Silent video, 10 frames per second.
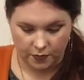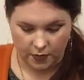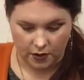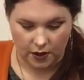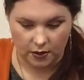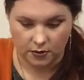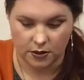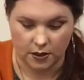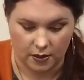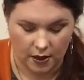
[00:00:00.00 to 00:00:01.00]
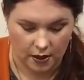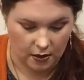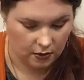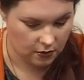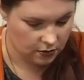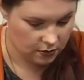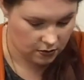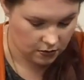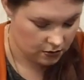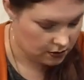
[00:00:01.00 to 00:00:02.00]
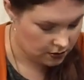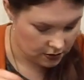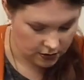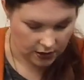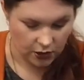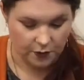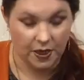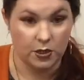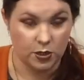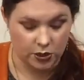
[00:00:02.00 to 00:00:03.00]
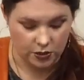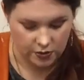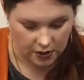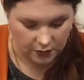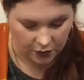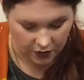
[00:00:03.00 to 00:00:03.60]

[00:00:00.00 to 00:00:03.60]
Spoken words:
Right, and then take your pictures and put